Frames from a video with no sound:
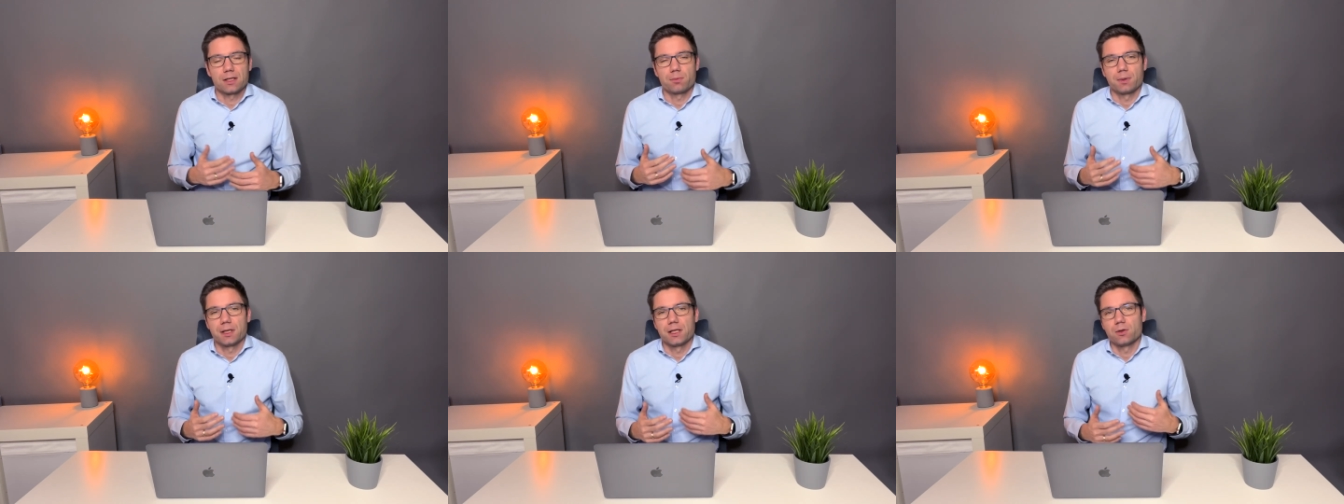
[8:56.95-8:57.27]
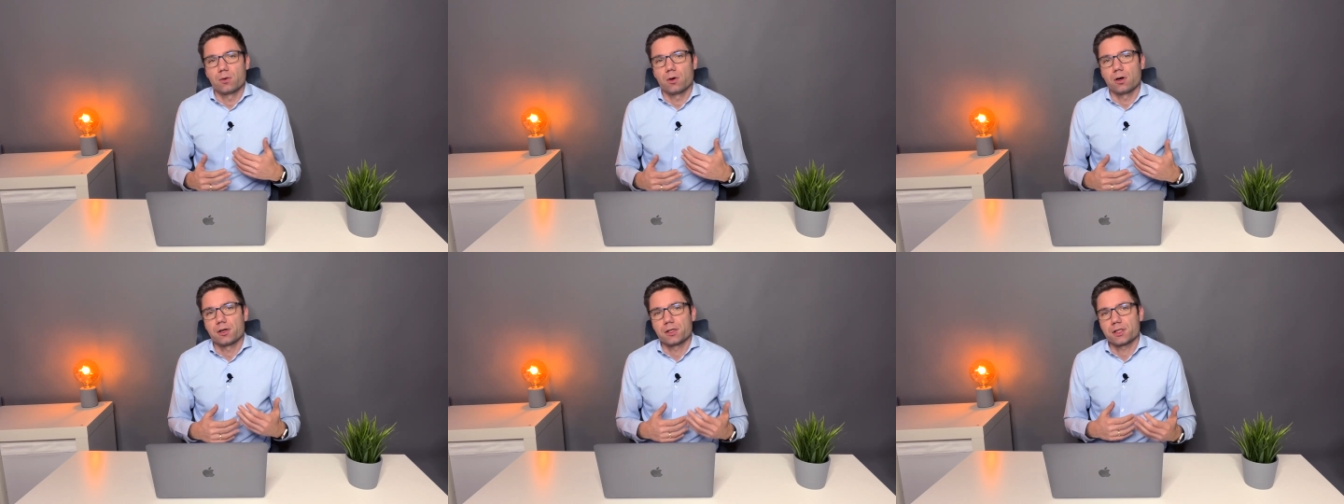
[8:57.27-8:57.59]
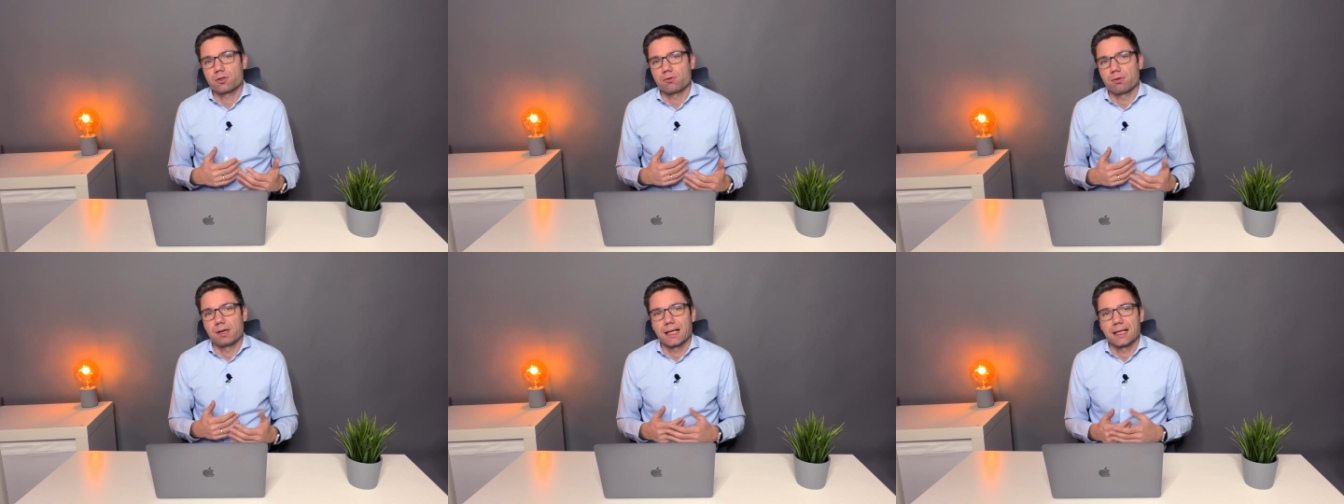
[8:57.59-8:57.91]
When you are
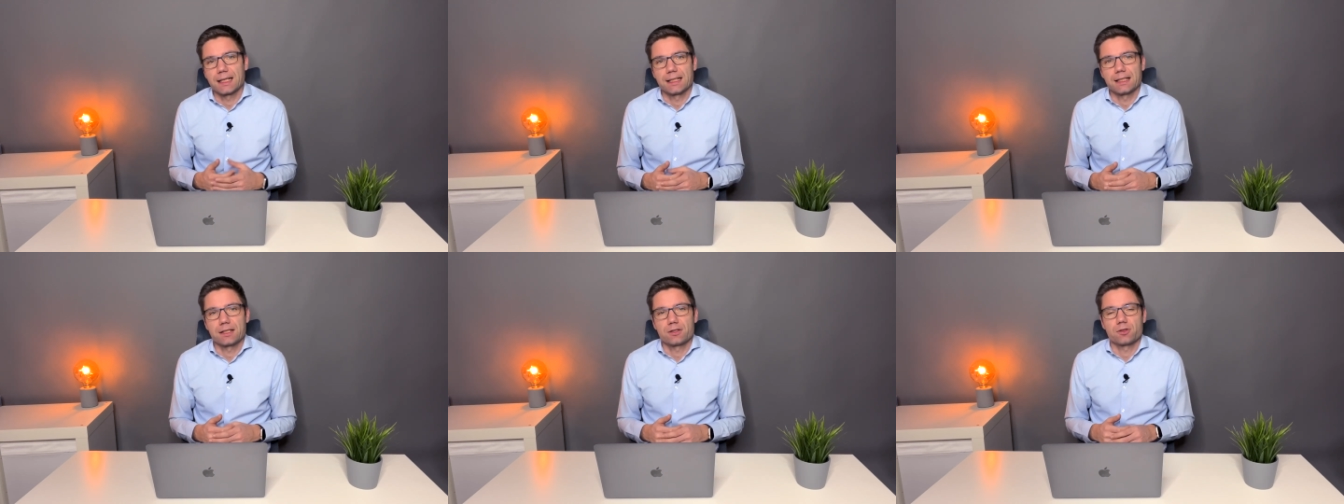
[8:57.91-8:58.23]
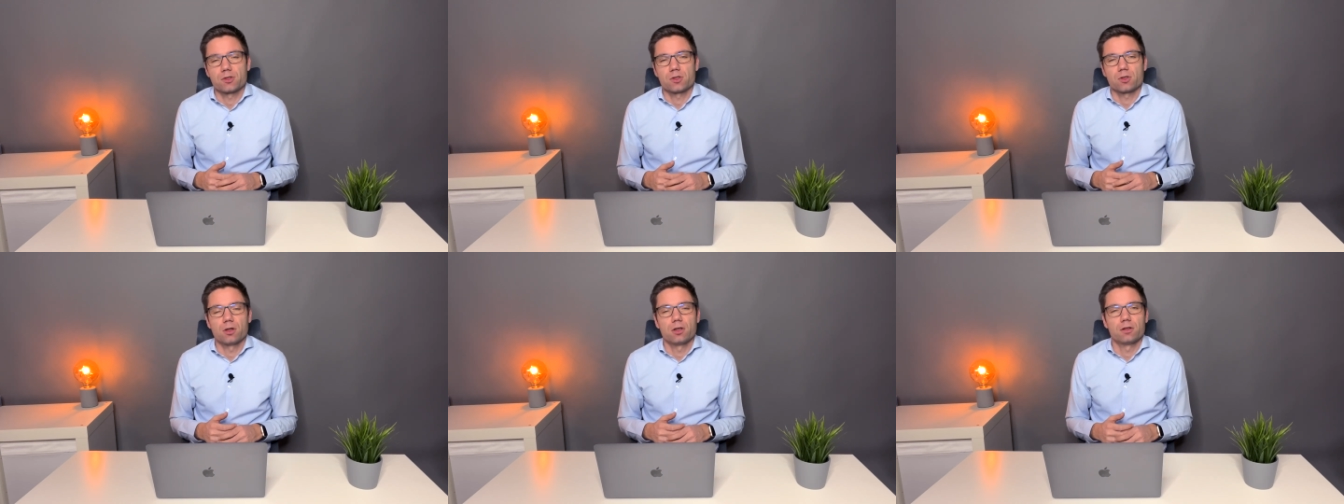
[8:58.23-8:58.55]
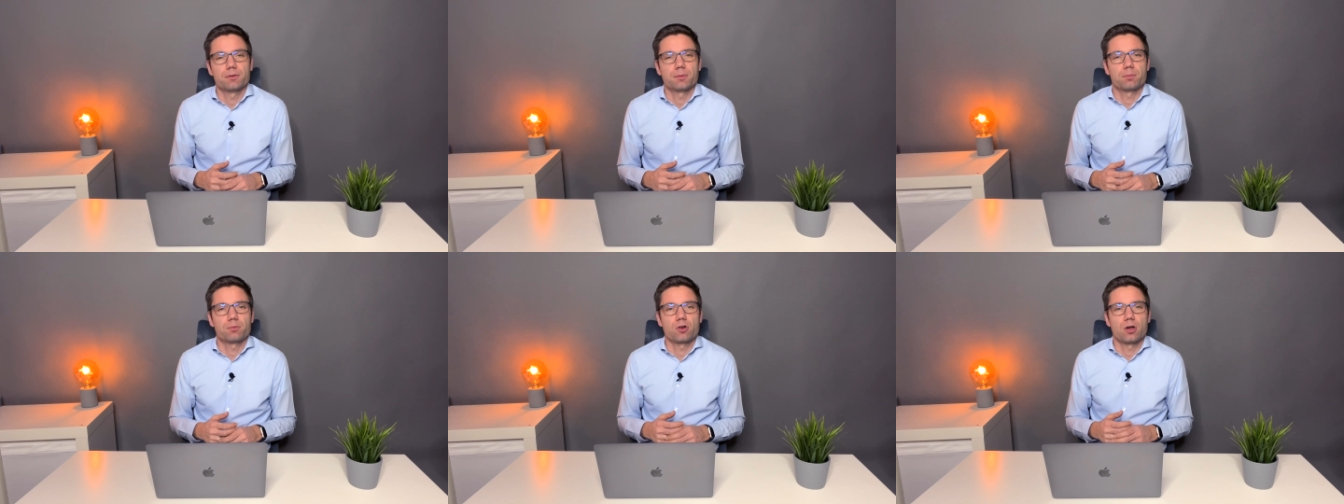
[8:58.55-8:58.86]
struggling to solve a
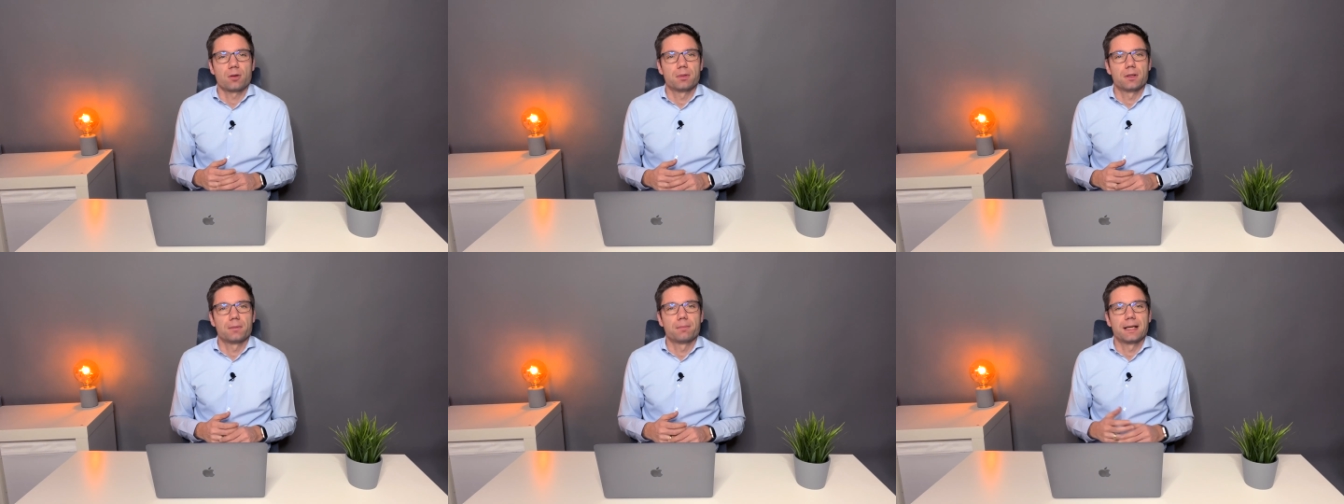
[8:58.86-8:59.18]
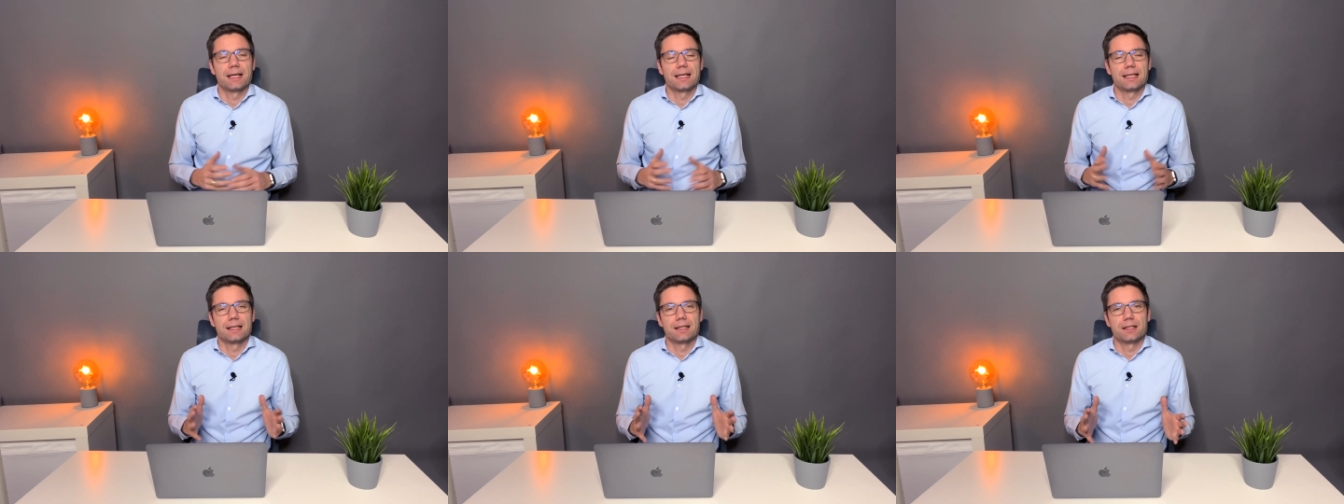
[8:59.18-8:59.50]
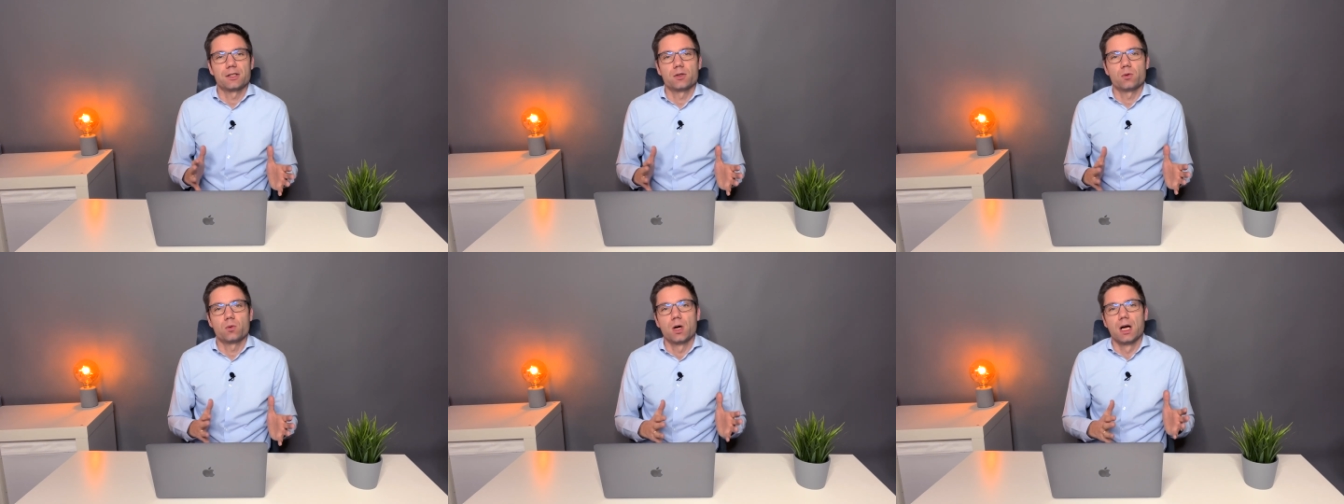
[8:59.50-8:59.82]
problem and then
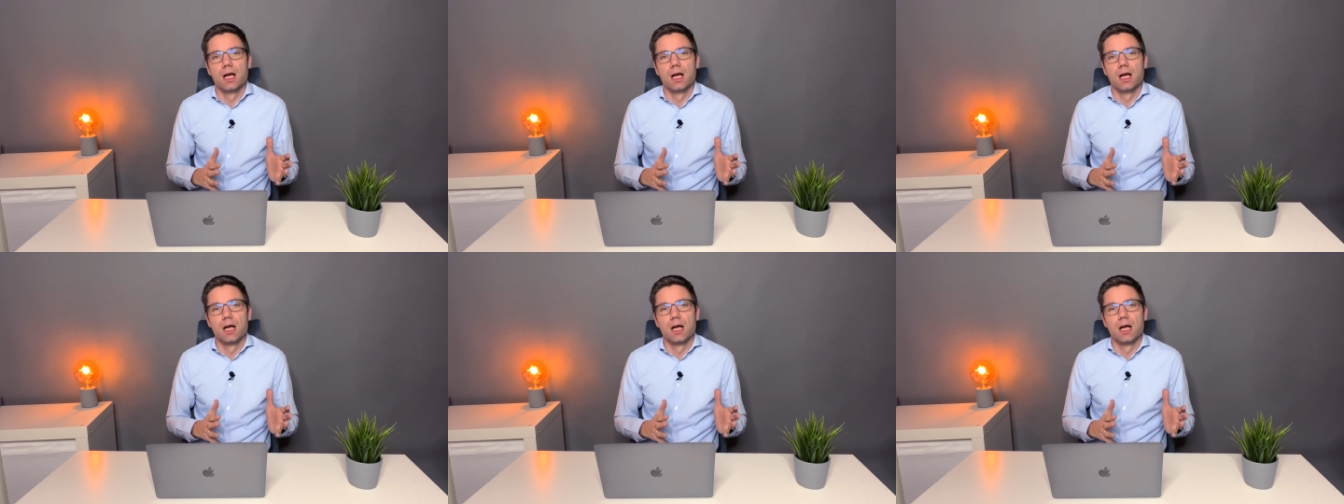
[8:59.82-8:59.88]
you